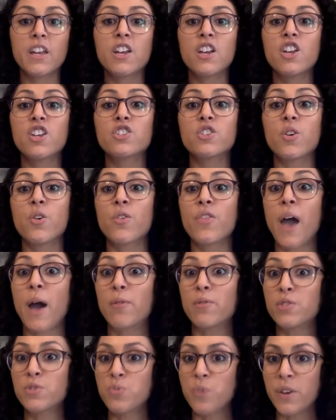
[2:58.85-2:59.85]
So that
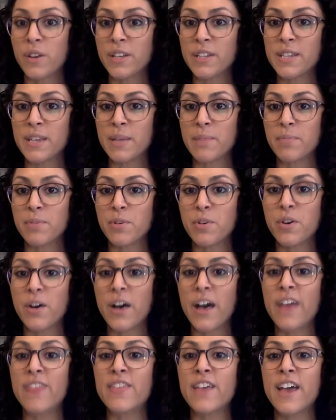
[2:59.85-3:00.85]
was one example.
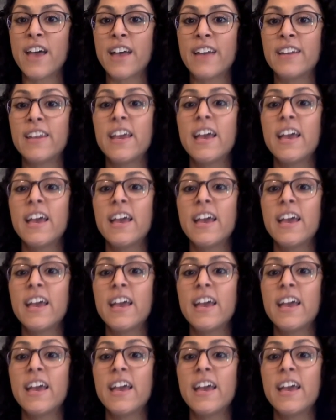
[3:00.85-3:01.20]
And then